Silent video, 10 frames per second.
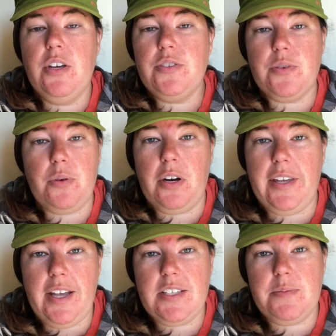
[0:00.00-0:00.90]
So our
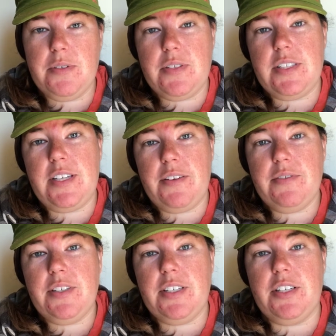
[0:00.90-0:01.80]
gas bill is
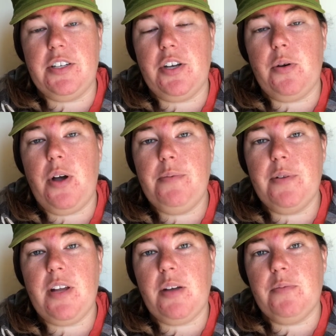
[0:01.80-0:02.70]
definitely going to go up a
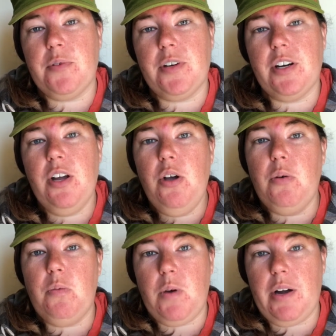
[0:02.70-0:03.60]
lot more
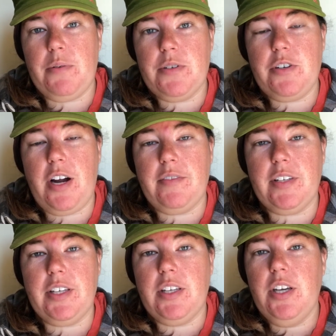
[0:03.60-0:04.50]
while we're
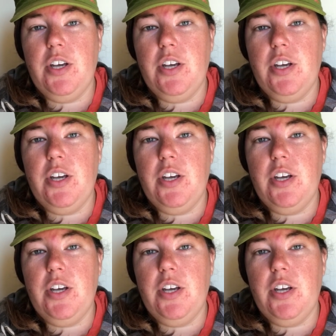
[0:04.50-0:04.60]
traveling.